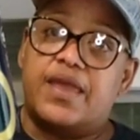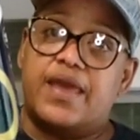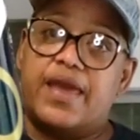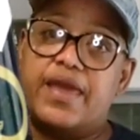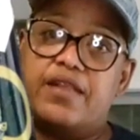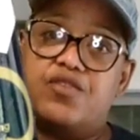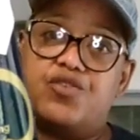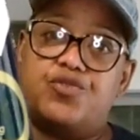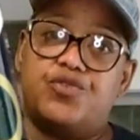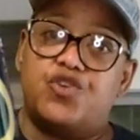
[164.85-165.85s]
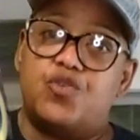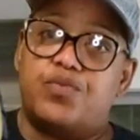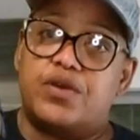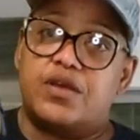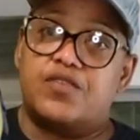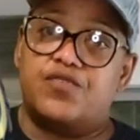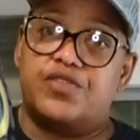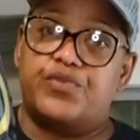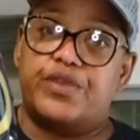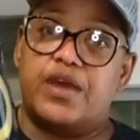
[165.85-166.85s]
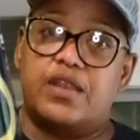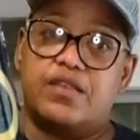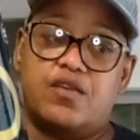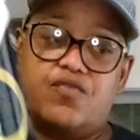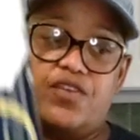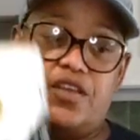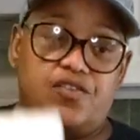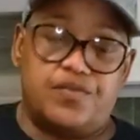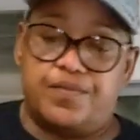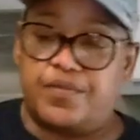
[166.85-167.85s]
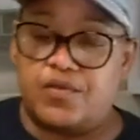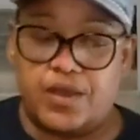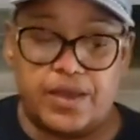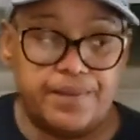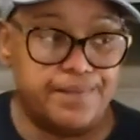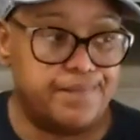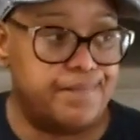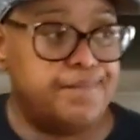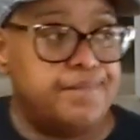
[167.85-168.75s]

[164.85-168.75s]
And I had two coupons for $3 off each. Okay.